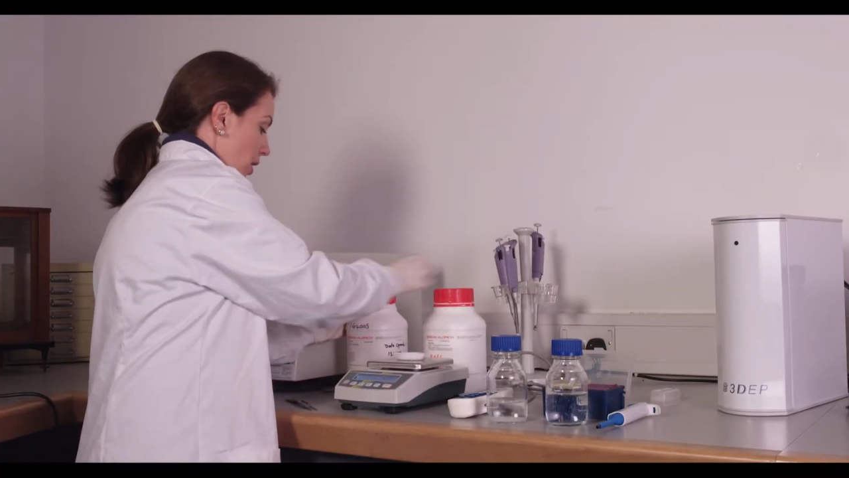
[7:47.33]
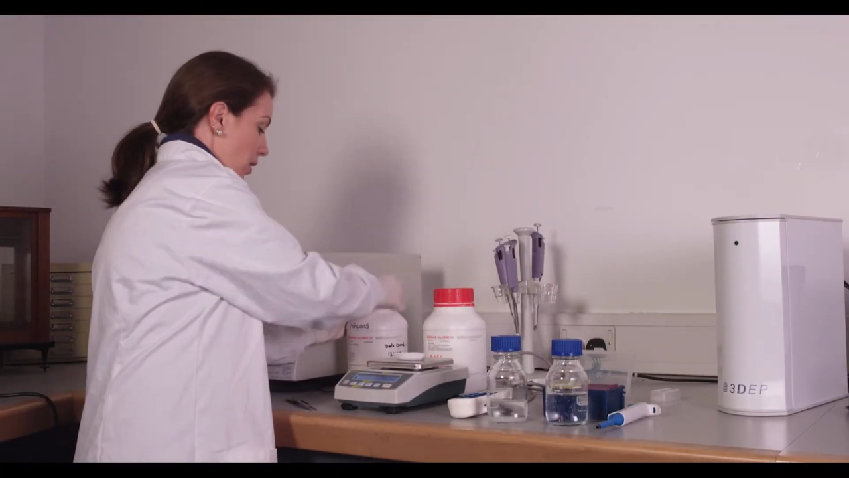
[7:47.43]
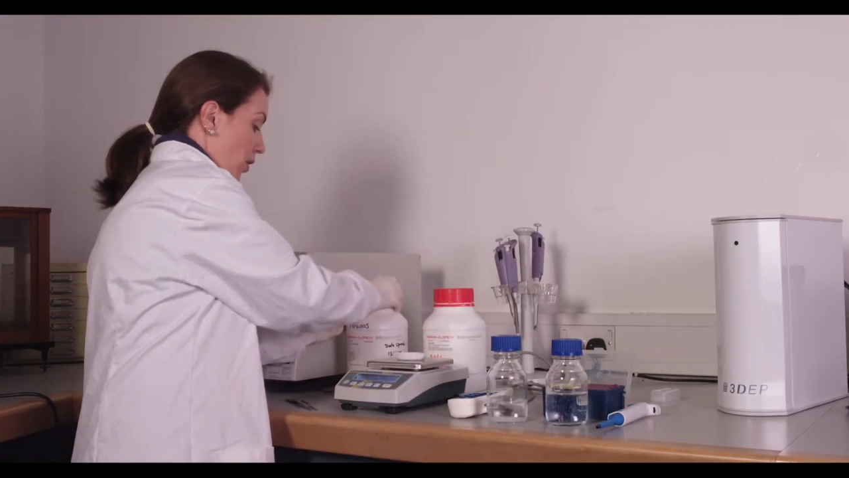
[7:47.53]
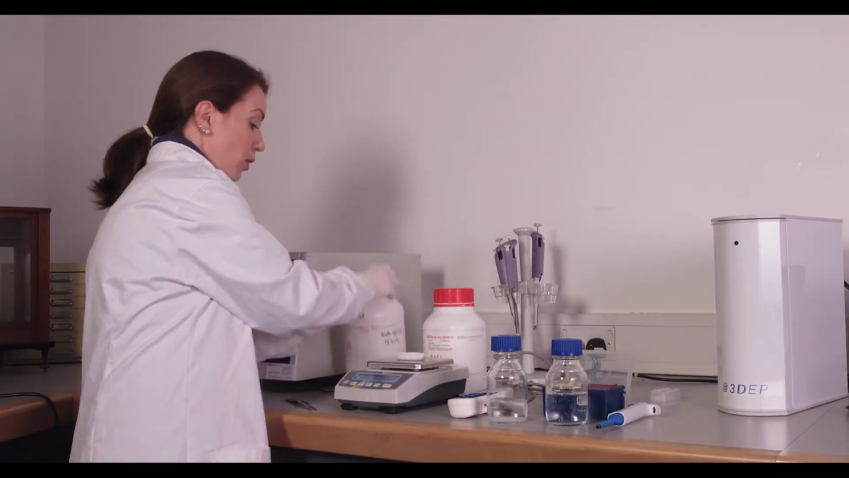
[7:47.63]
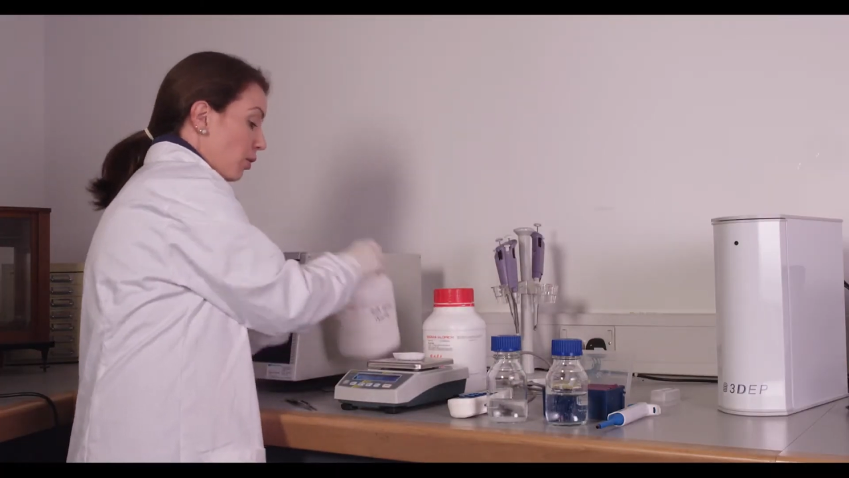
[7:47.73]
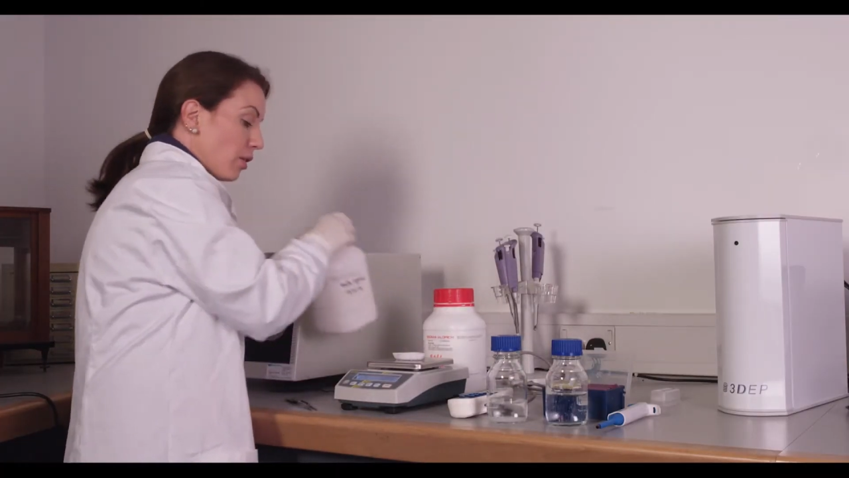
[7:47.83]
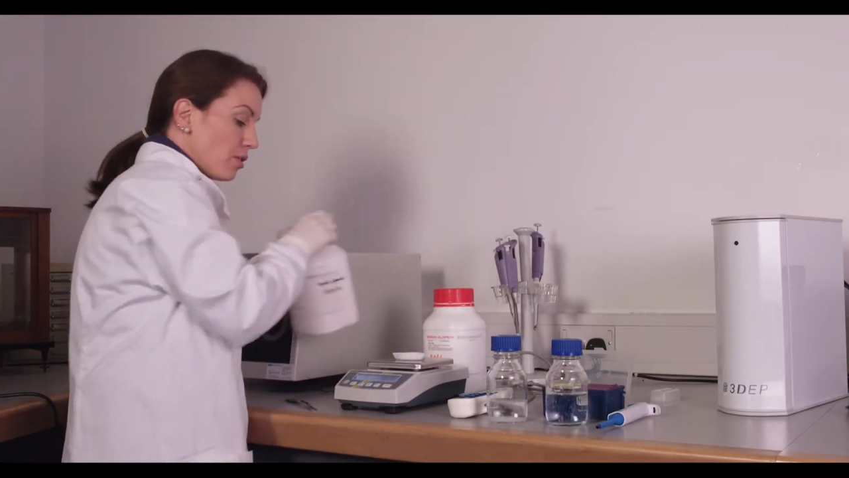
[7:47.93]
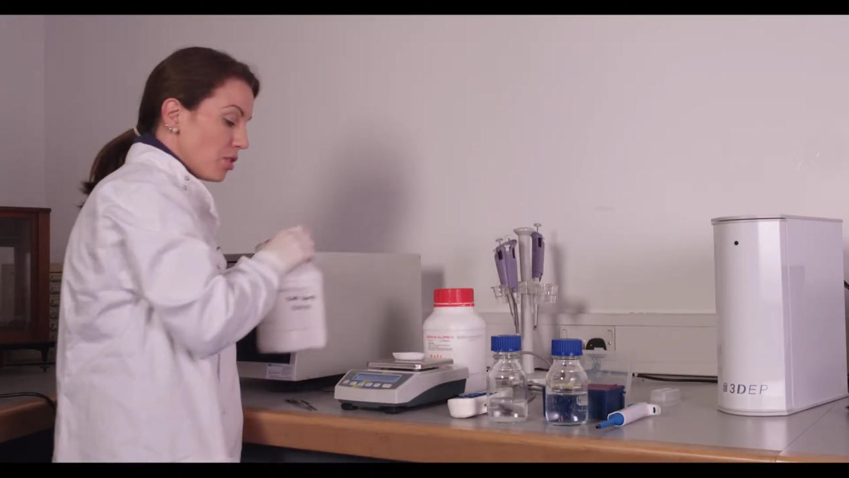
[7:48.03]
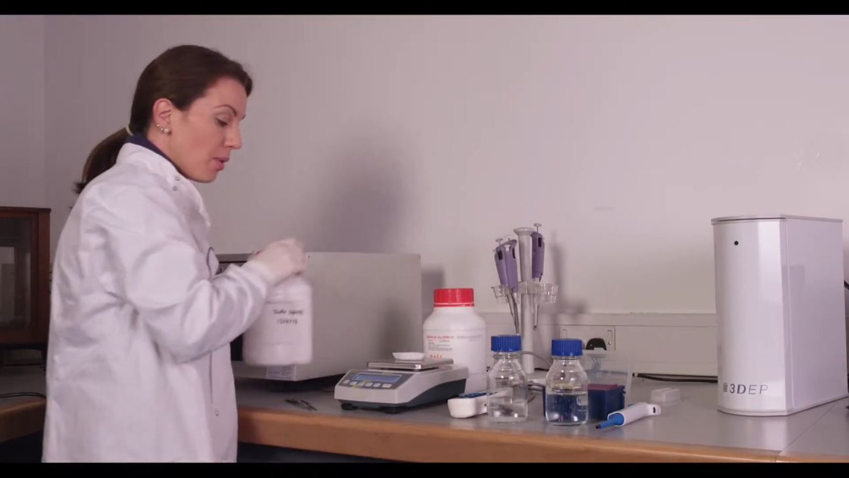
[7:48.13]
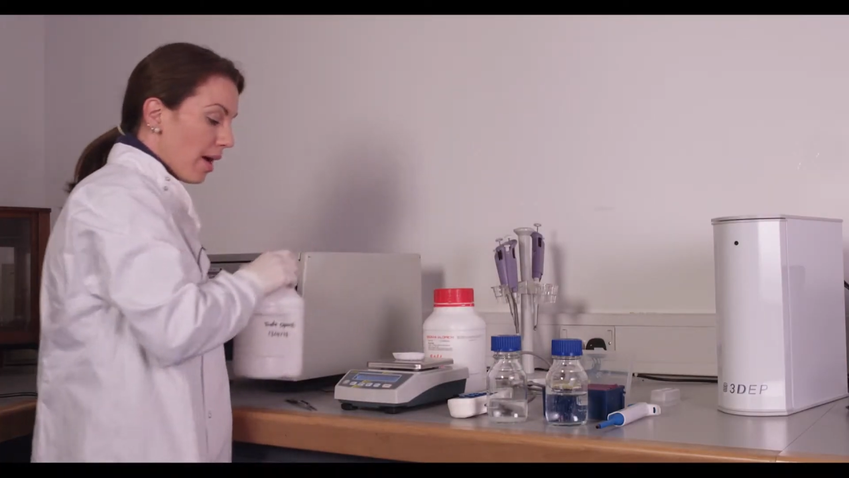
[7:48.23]
The
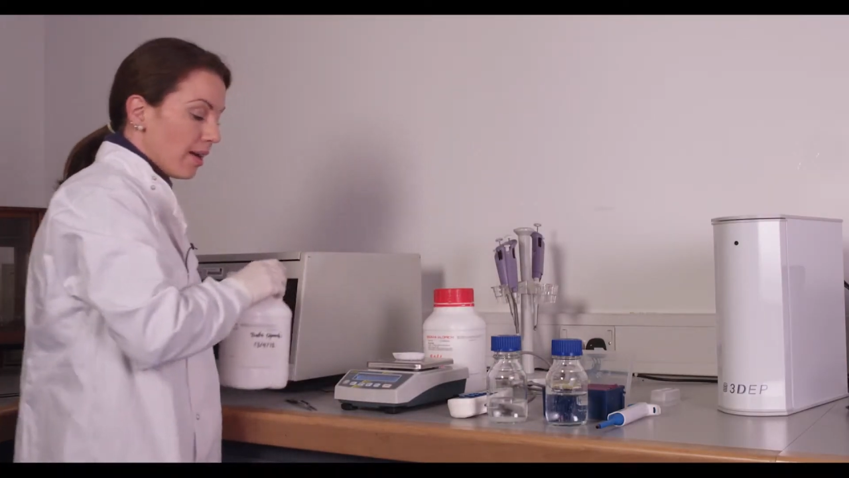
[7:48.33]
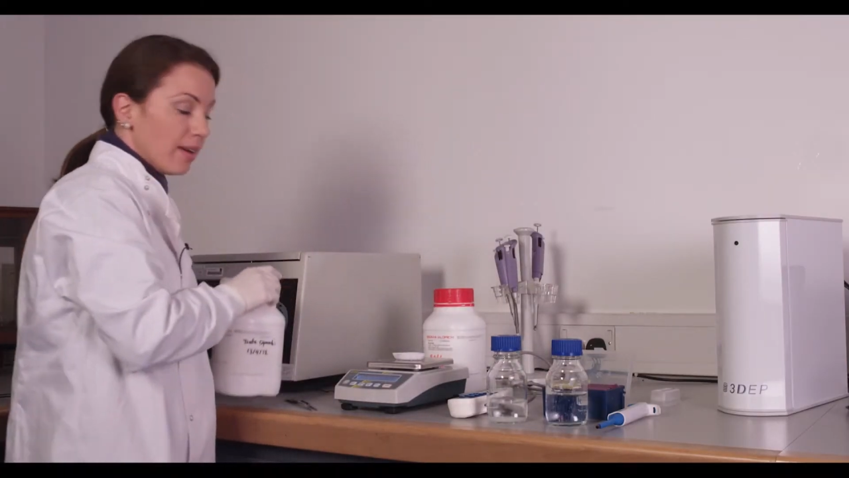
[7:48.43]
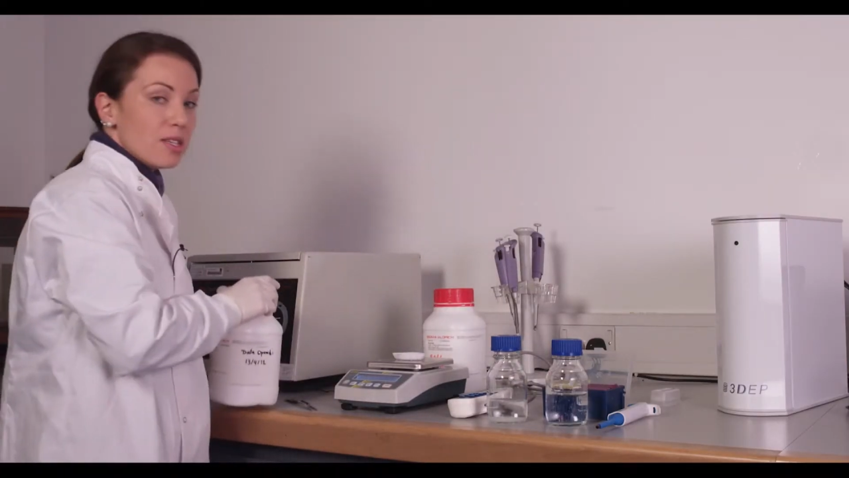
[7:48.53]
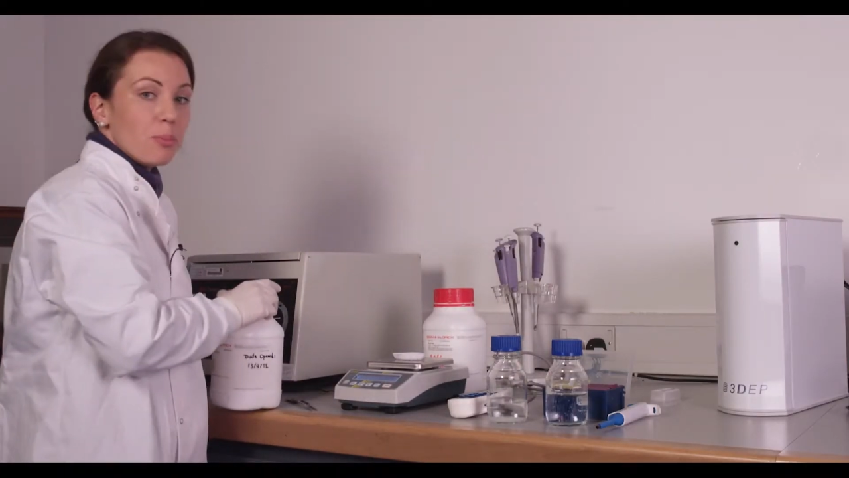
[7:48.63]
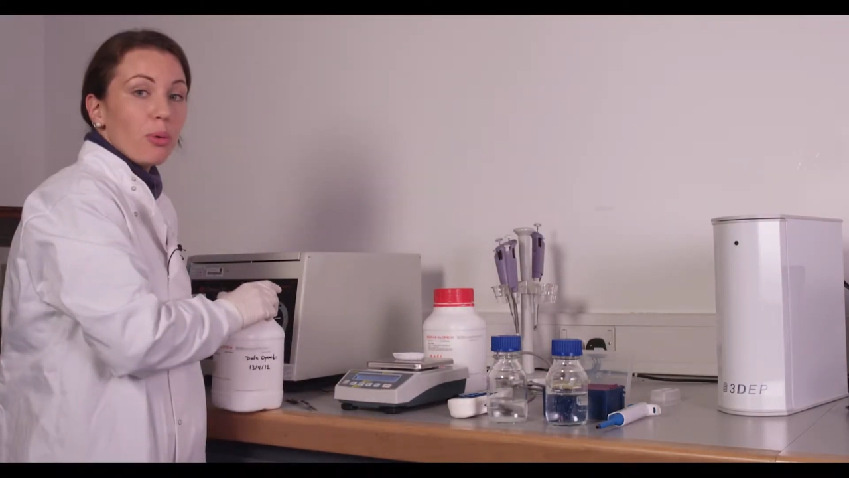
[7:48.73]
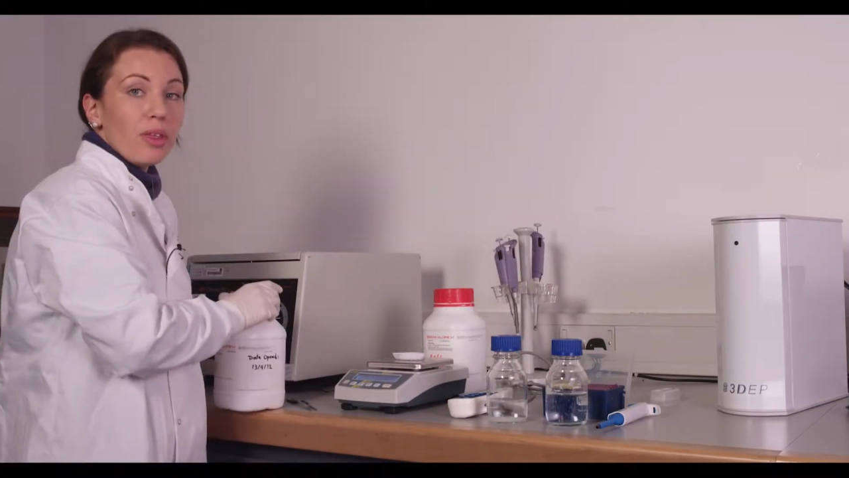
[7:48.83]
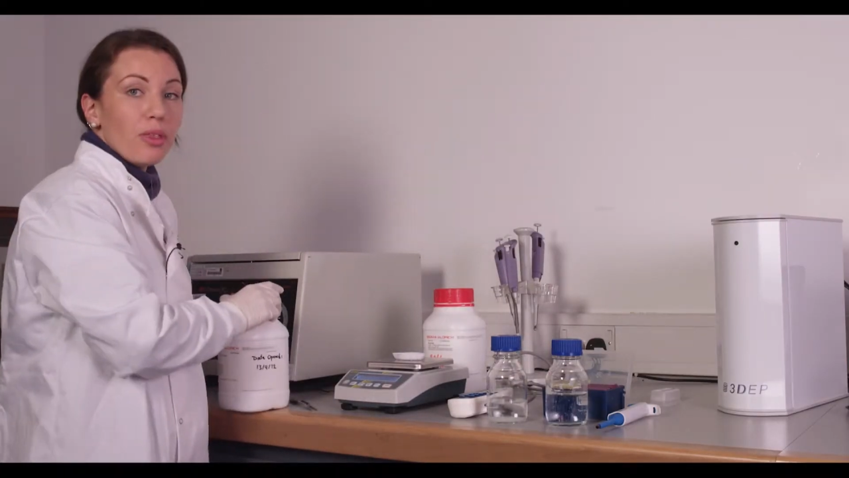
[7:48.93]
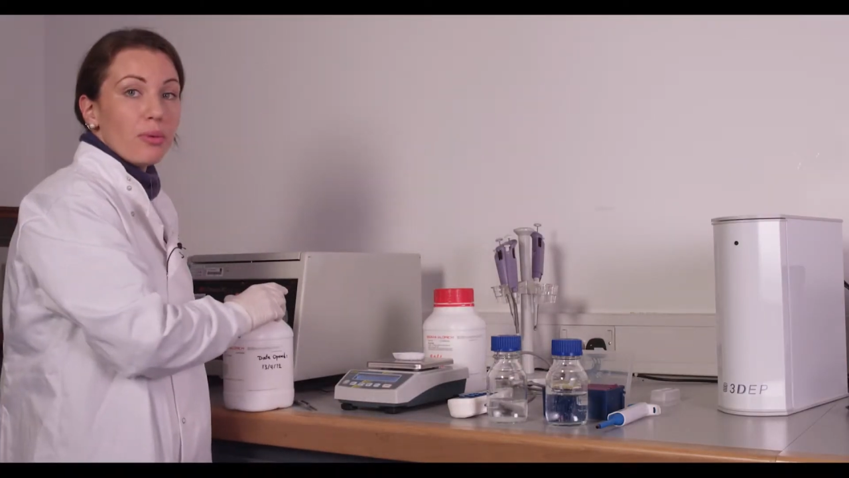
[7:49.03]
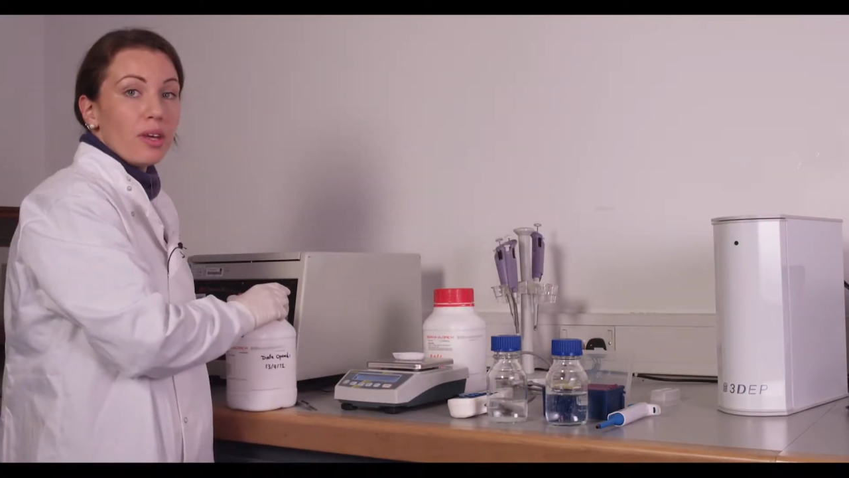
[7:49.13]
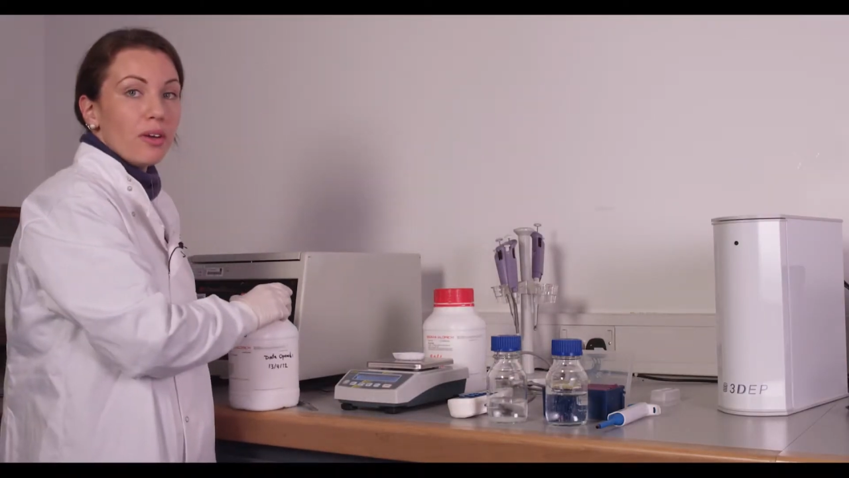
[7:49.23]
glucose you add as
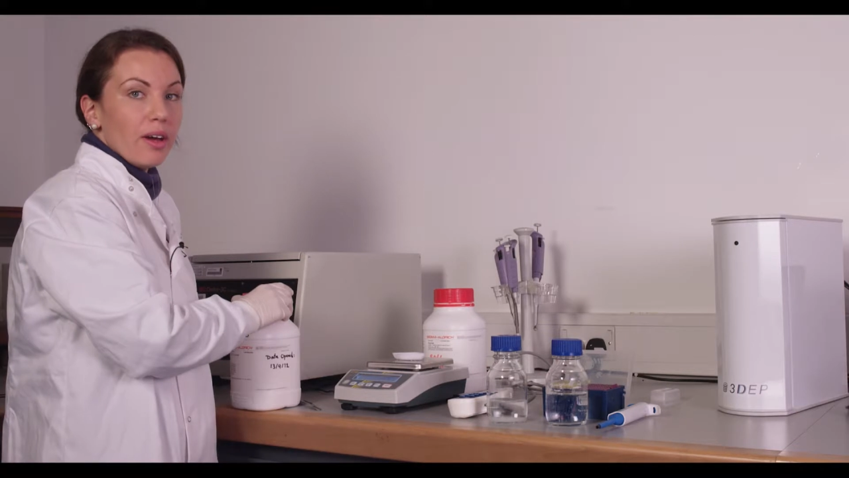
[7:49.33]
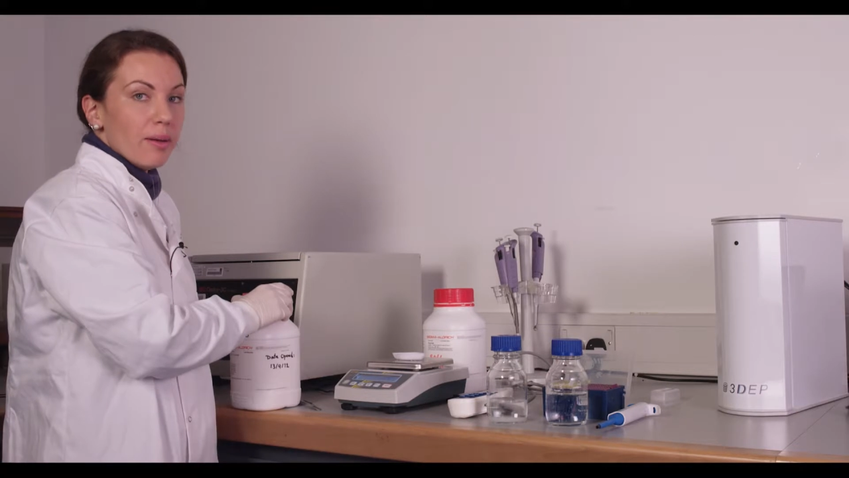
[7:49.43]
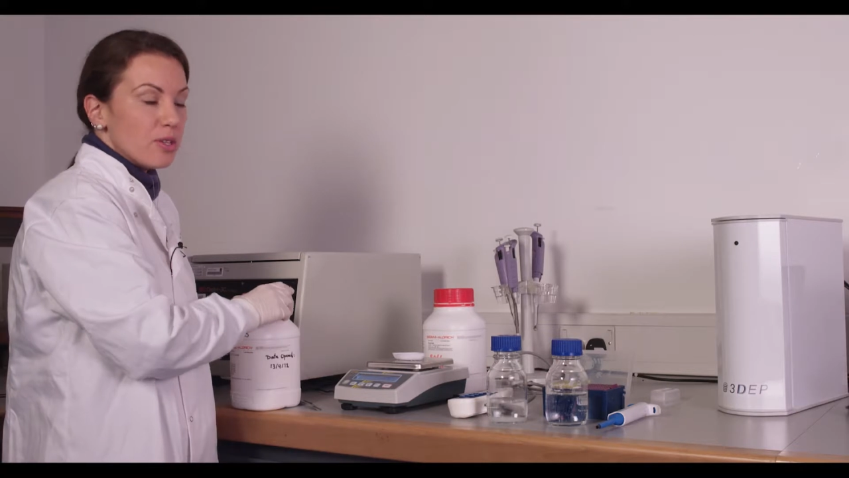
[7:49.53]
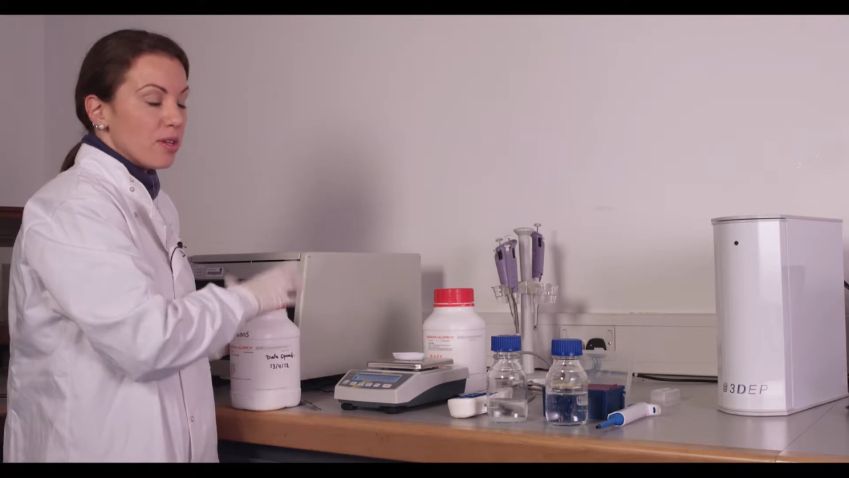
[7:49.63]
0.3 grams,